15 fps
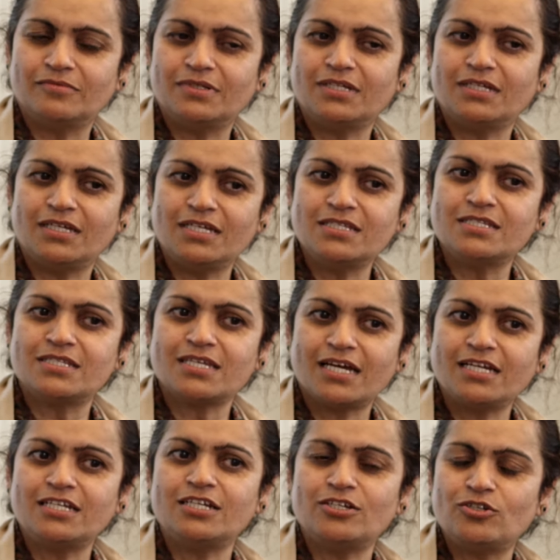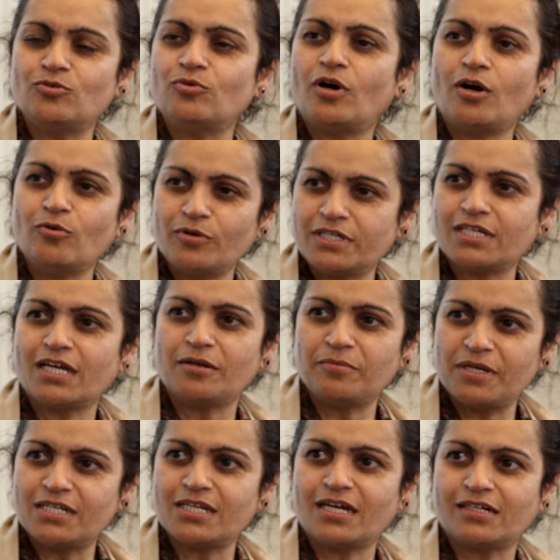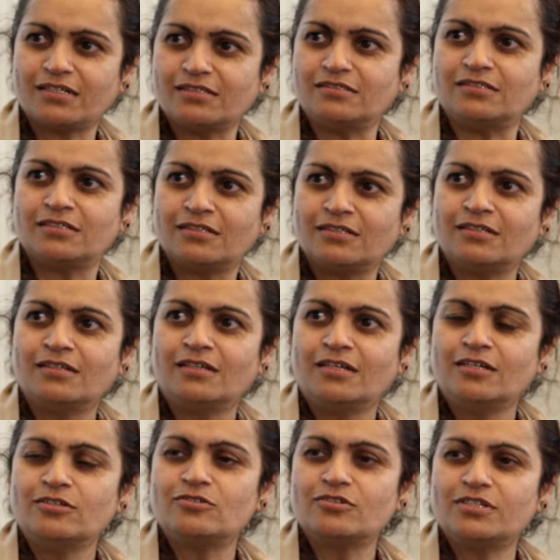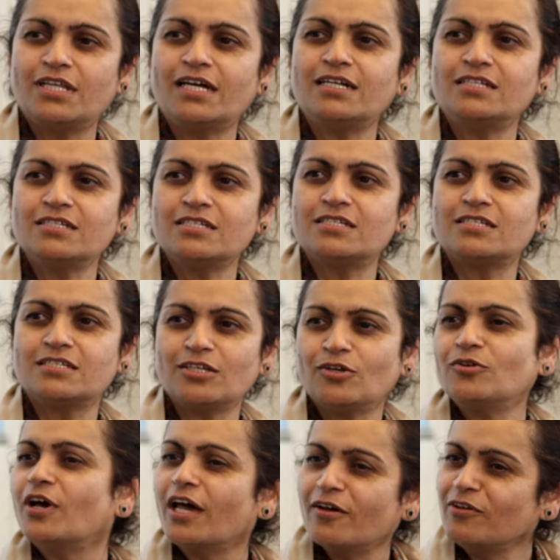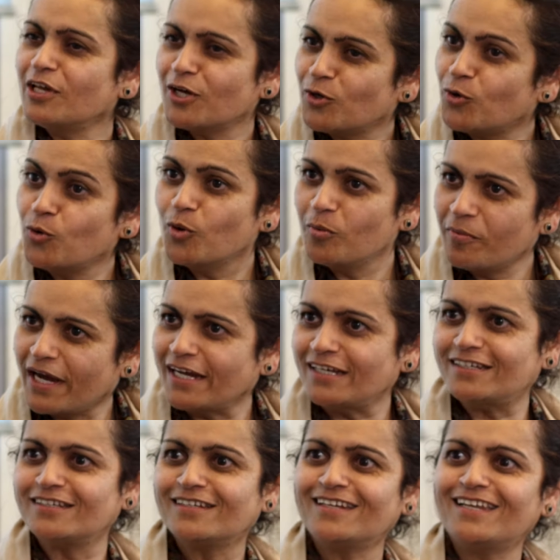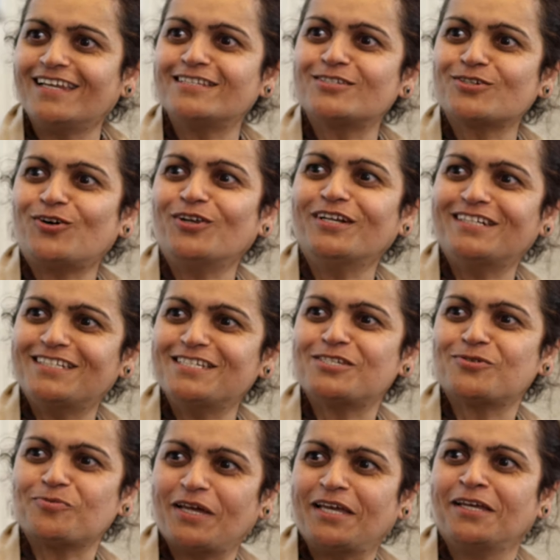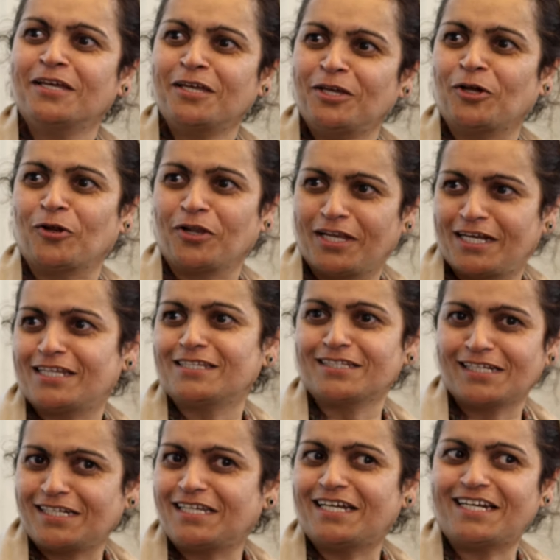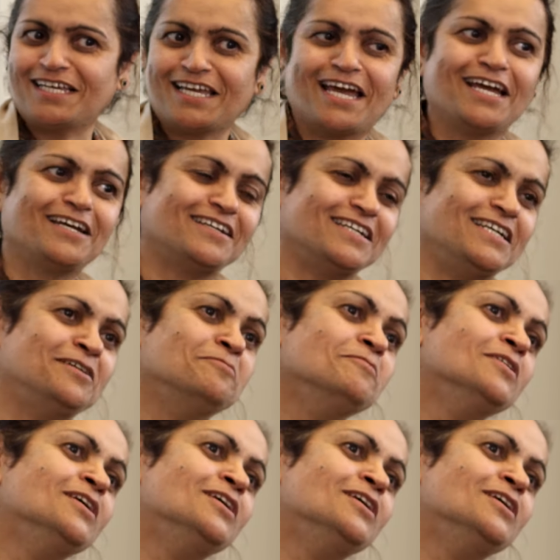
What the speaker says: insight into how it can be tackled. So that is, having a cool mind, let's call it this way, rather than getting angry.